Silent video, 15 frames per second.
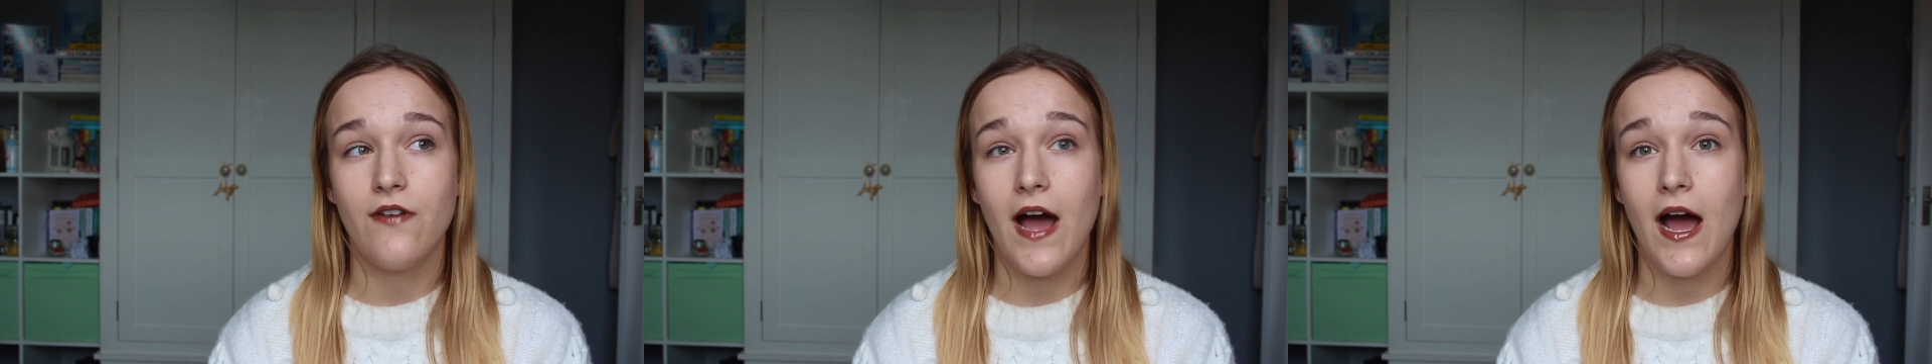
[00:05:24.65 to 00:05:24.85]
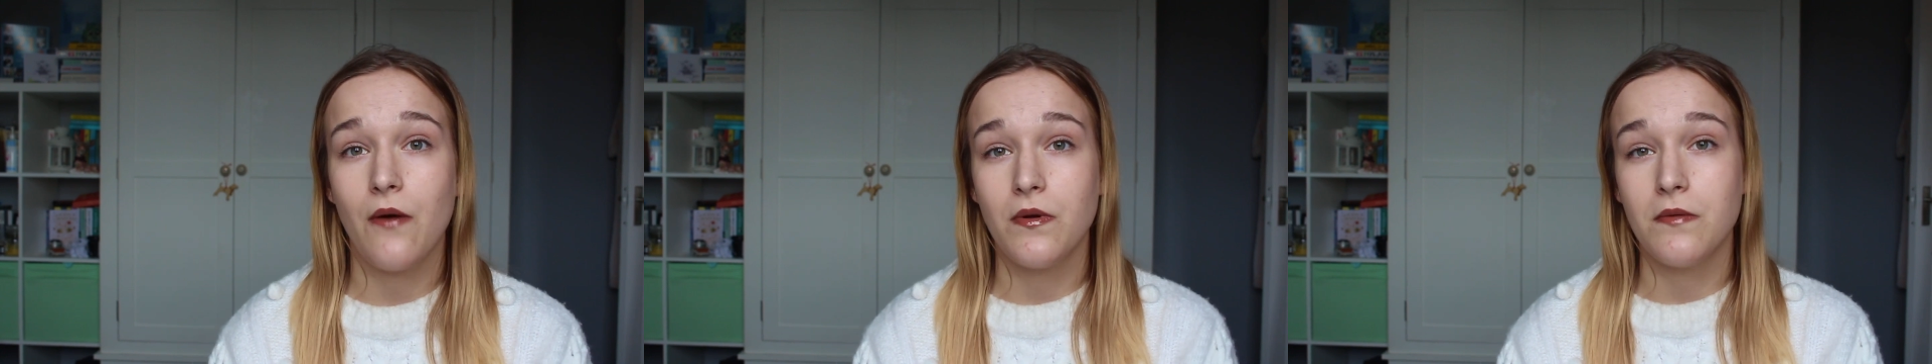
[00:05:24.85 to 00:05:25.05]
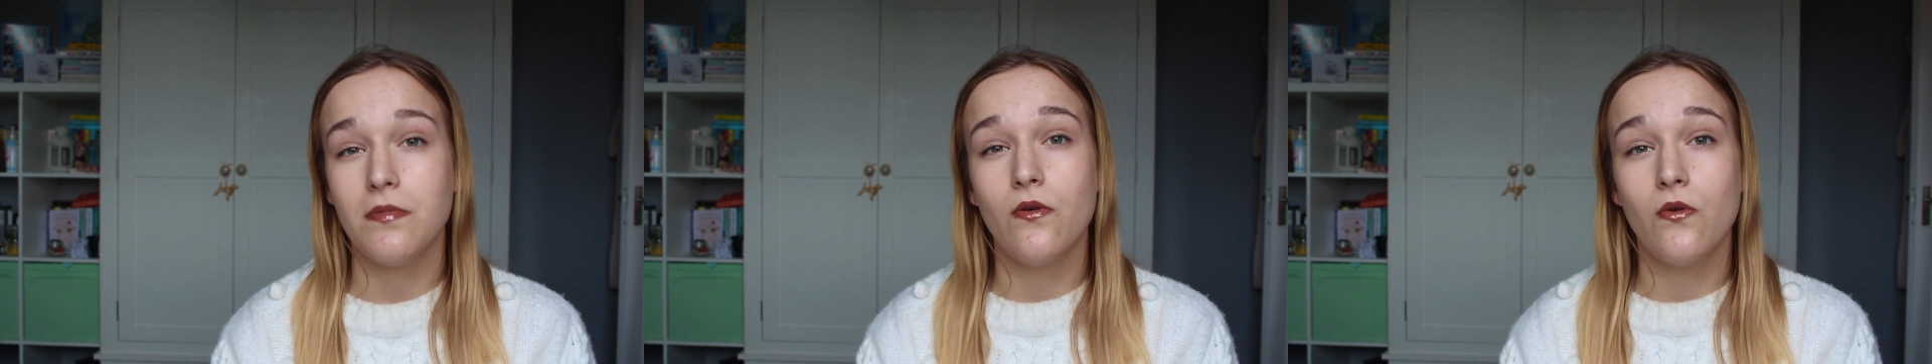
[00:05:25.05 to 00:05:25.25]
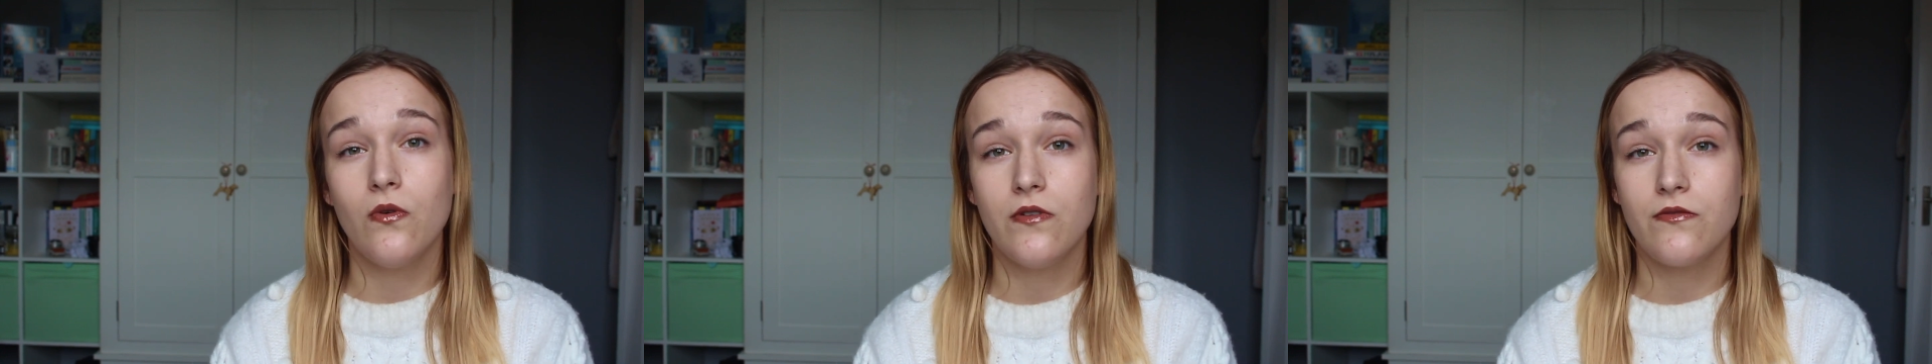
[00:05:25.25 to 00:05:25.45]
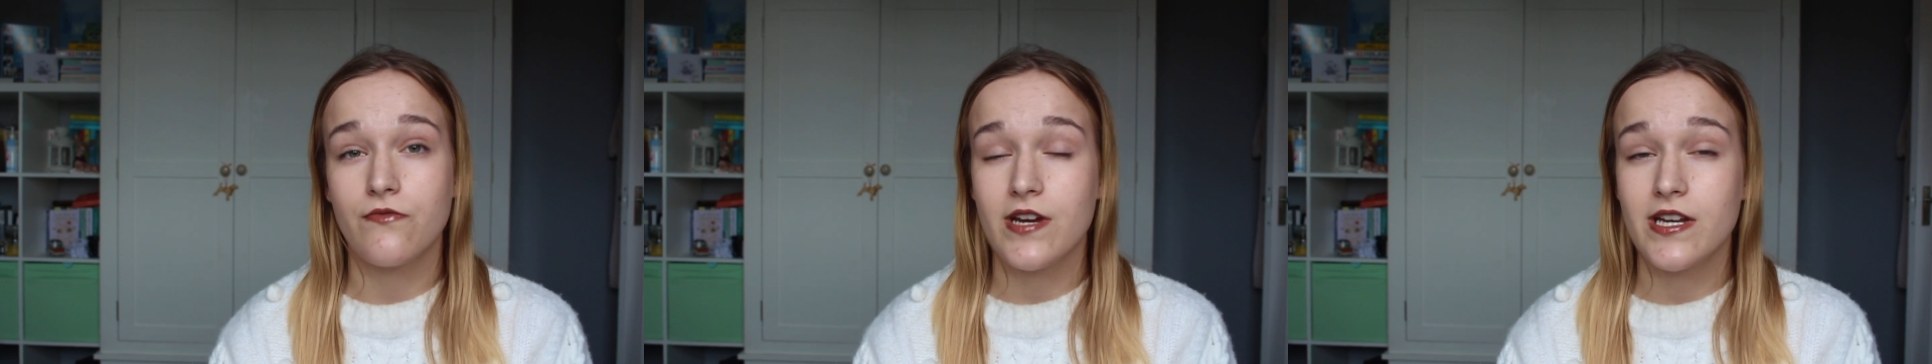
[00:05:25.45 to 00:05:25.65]
how
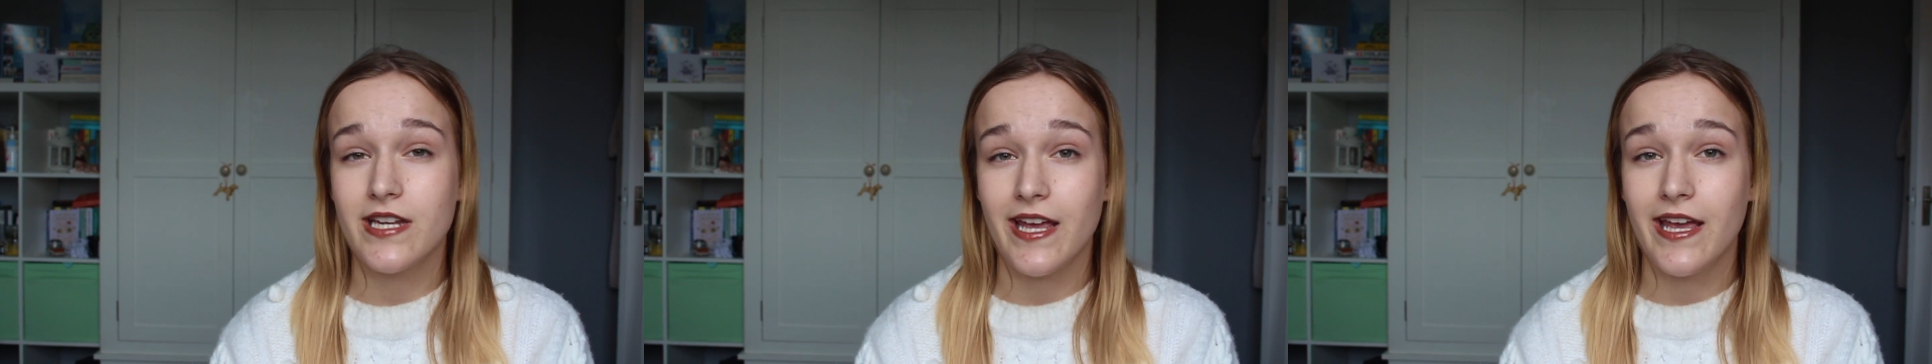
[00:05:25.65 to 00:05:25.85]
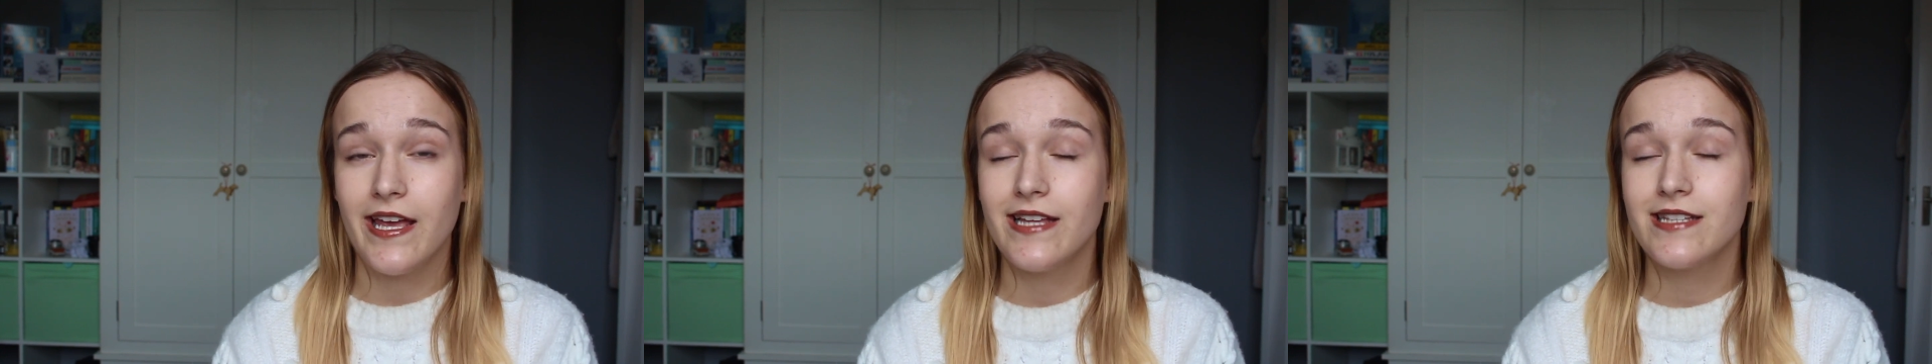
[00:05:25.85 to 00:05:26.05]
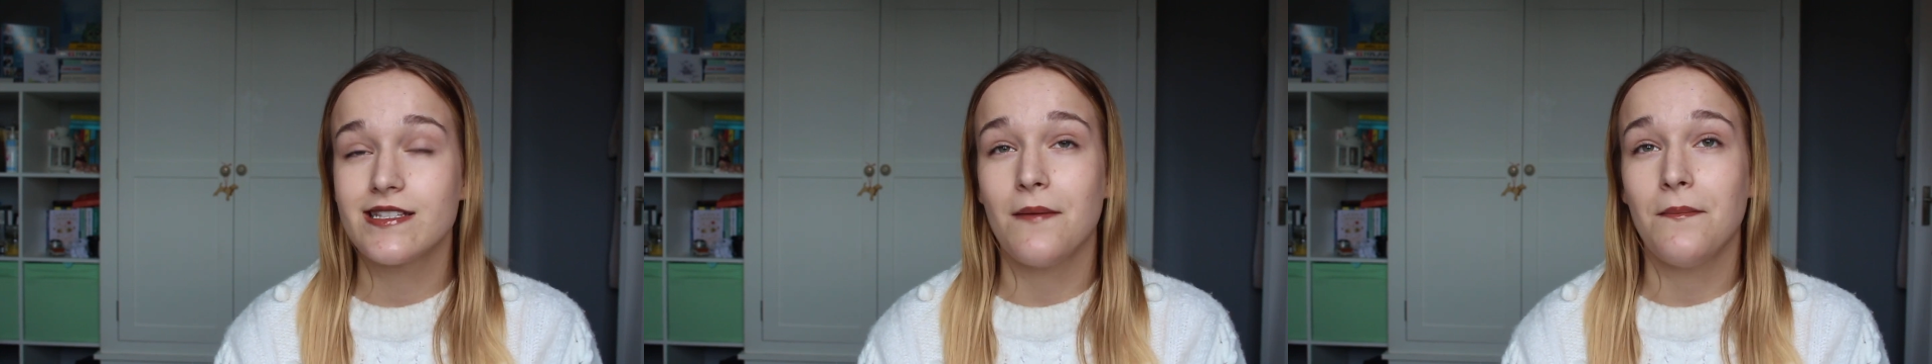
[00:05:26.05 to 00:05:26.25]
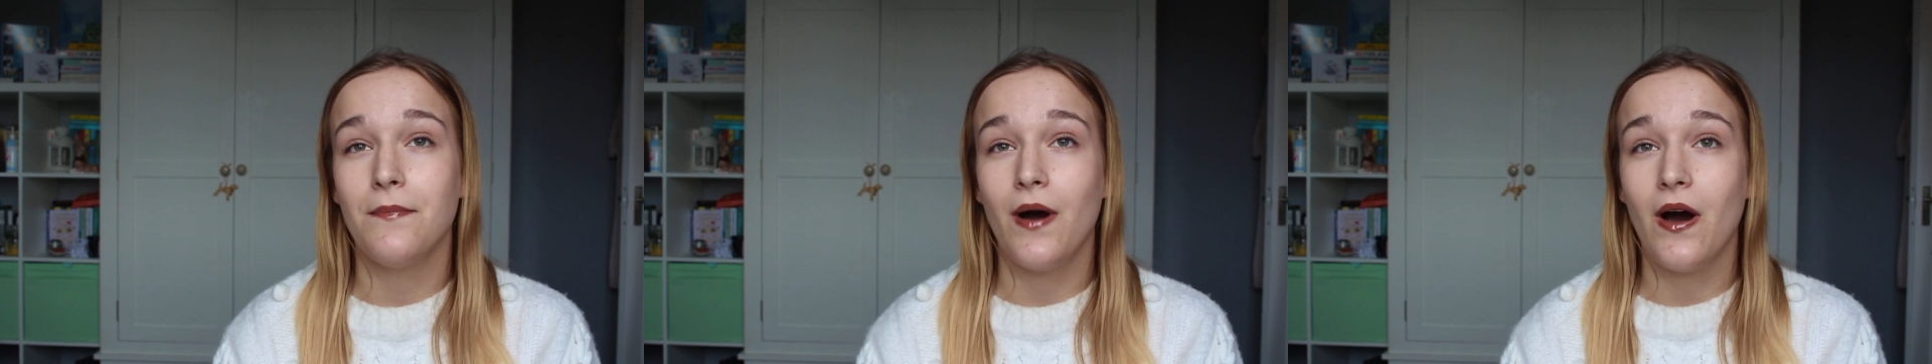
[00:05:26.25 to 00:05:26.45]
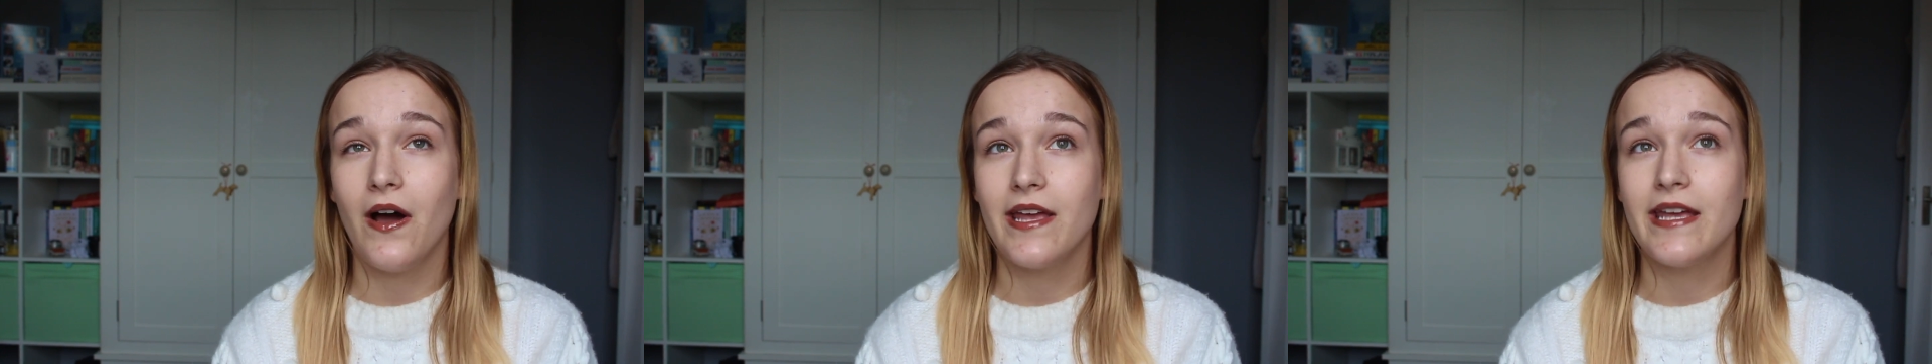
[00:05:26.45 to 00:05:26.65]
important reading is
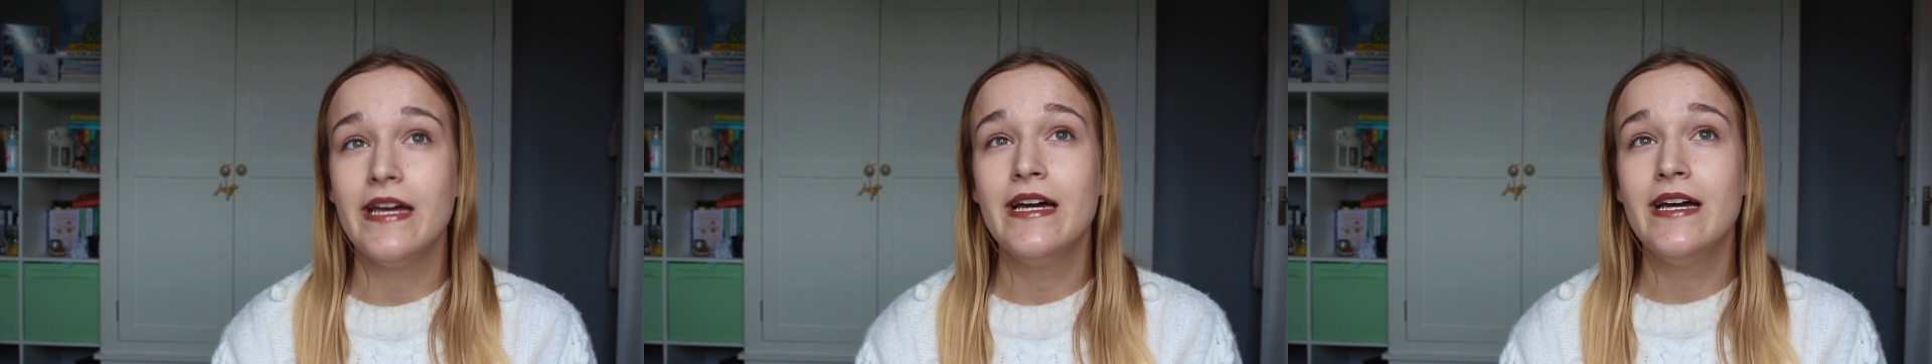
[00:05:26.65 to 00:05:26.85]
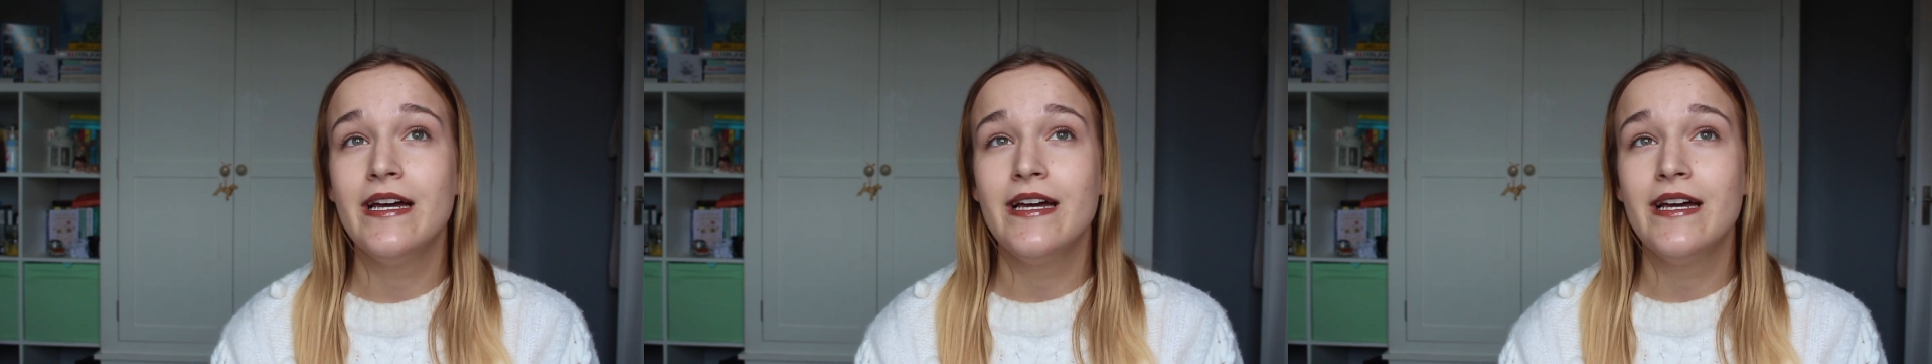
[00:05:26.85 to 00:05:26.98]
by